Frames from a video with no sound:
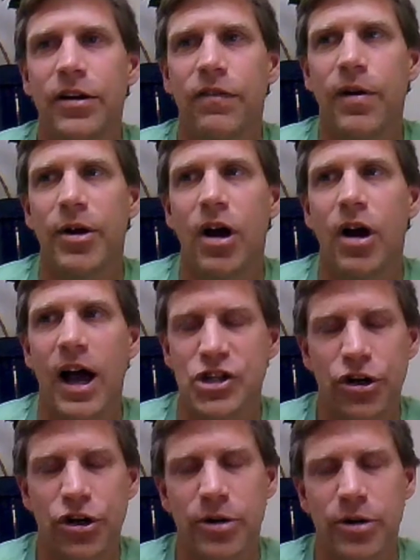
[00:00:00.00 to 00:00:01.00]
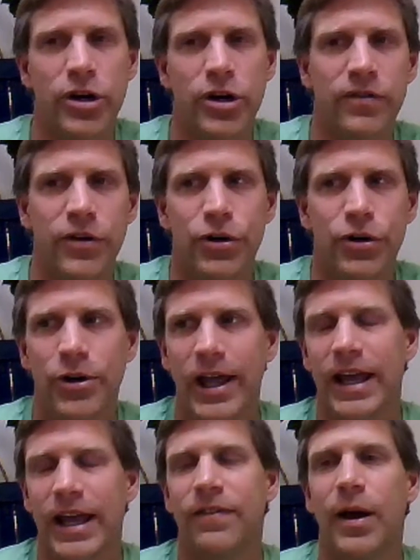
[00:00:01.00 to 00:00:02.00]
from a cautionary point of view,
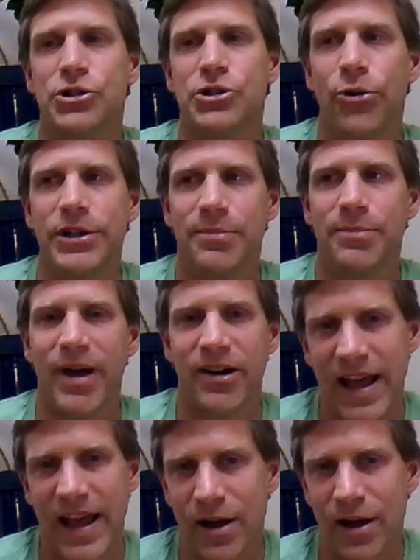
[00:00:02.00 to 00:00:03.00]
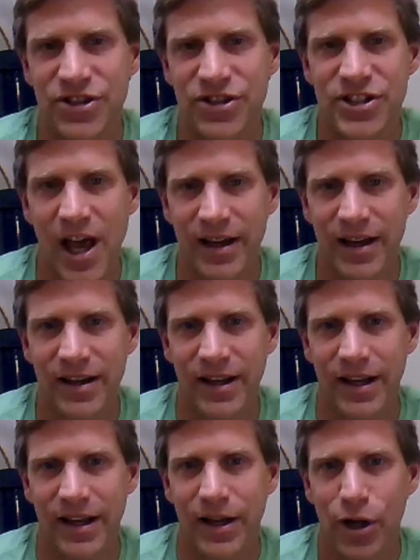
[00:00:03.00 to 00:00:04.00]
if I was going to bet on how
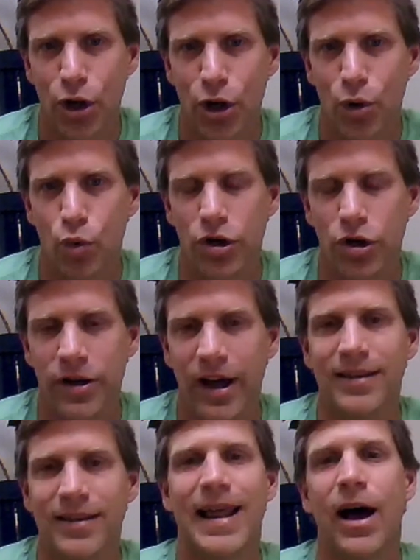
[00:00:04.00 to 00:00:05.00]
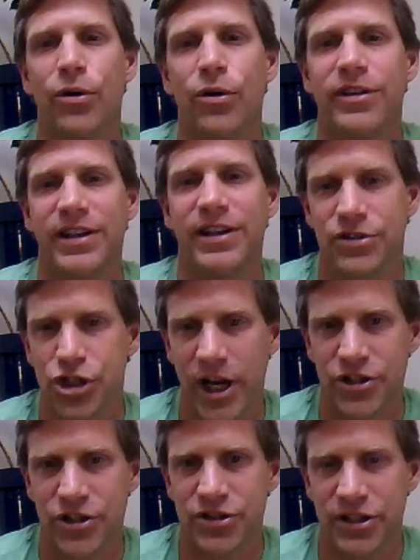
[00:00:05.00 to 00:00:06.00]
society would allow these
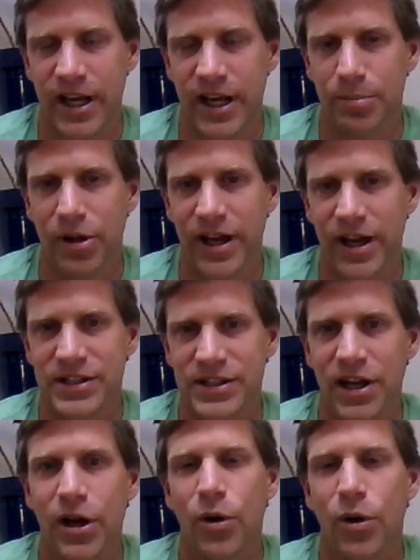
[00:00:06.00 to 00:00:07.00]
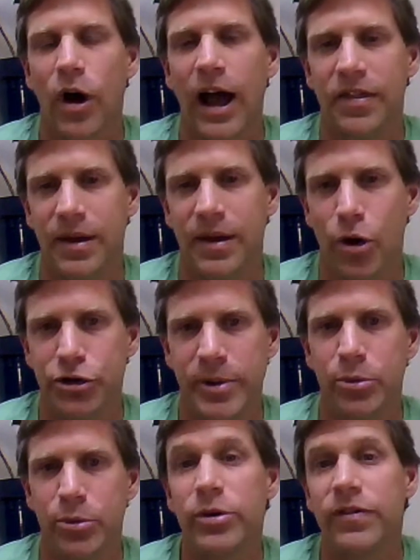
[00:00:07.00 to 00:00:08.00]
changes to take place, I think most
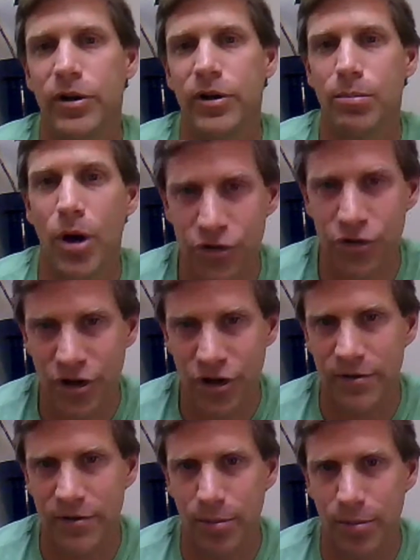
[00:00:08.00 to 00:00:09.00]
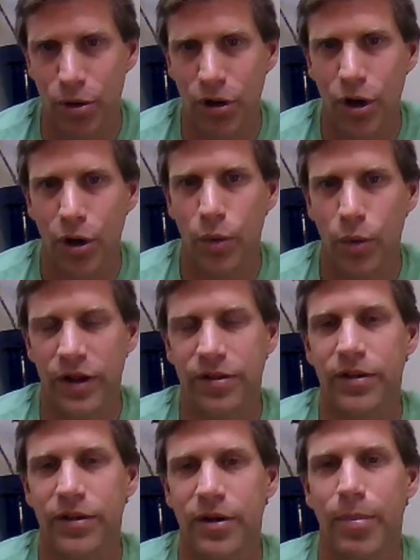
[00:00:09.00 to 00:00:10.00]
people would feel most comfortable with
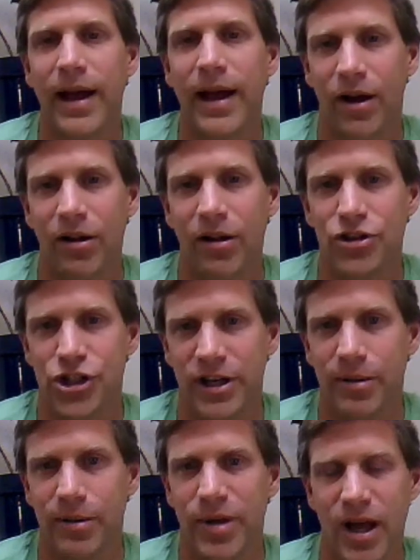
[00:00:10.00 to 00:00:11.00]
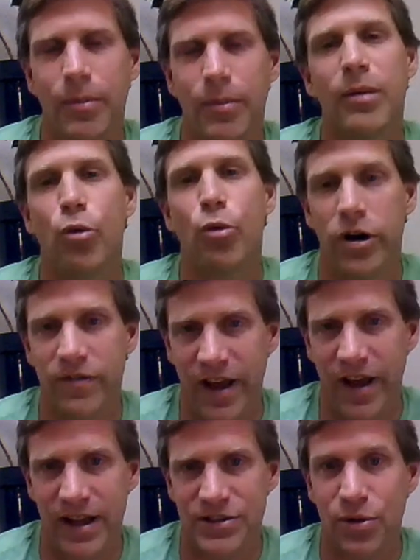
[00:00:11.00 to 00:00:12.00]
the biology becoming more
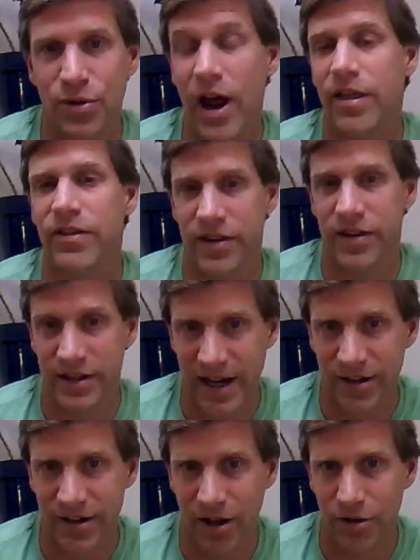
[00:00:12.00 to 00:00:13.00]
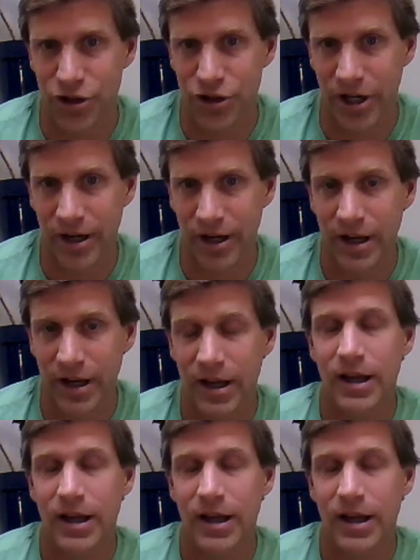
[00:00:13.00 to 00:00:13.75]
advanced rather than the technology. Because